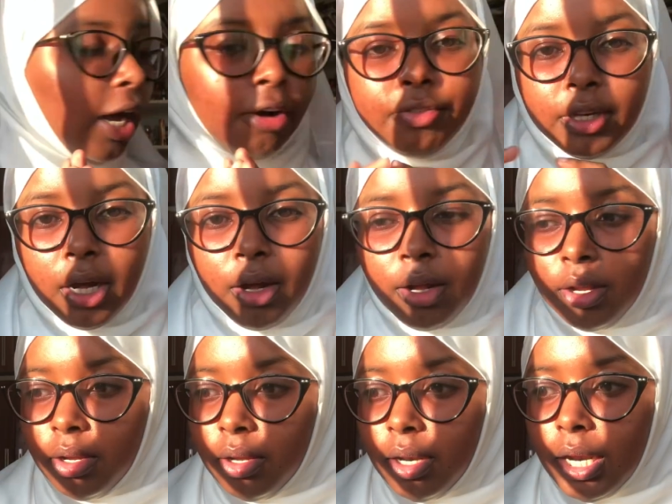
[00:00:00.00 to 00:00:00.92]
after
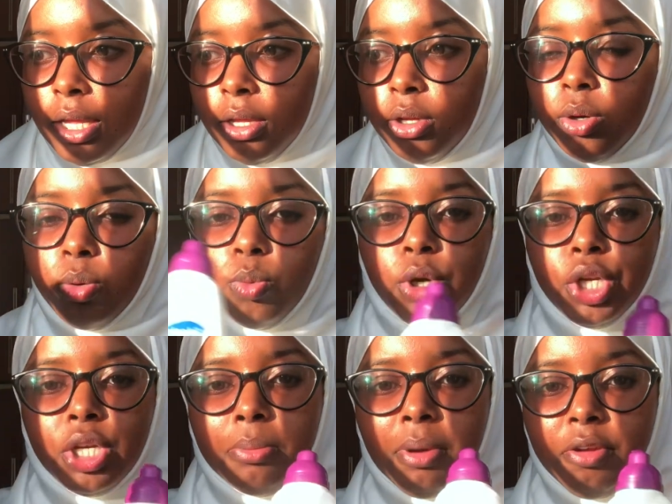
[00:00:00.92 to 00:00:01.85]
like
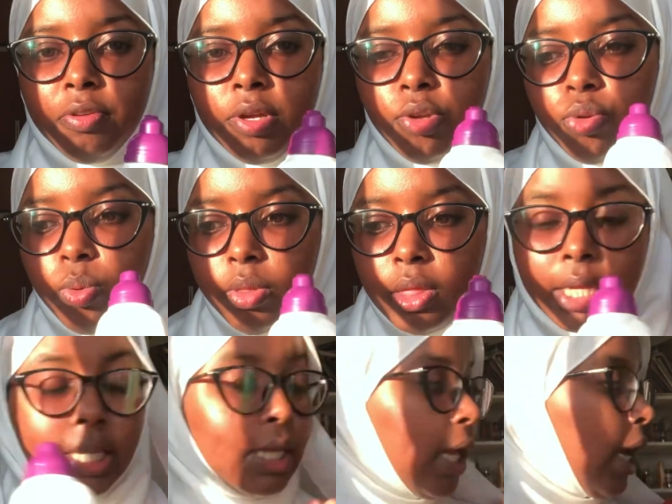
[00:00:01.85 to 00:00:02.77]
washing my face with this,